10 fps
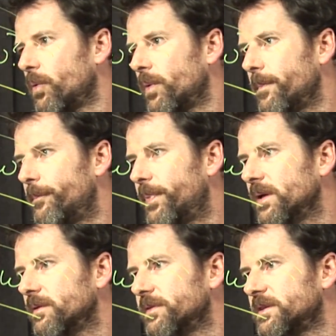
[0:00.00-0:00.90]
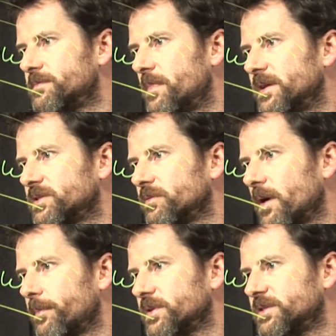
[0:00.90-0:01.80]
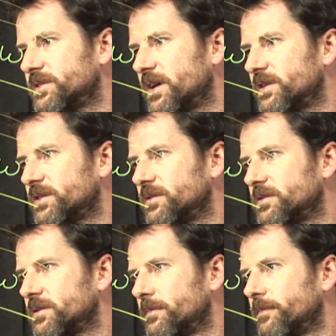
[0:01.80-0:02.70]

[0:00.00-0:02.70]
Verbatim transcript: we build these mental representations.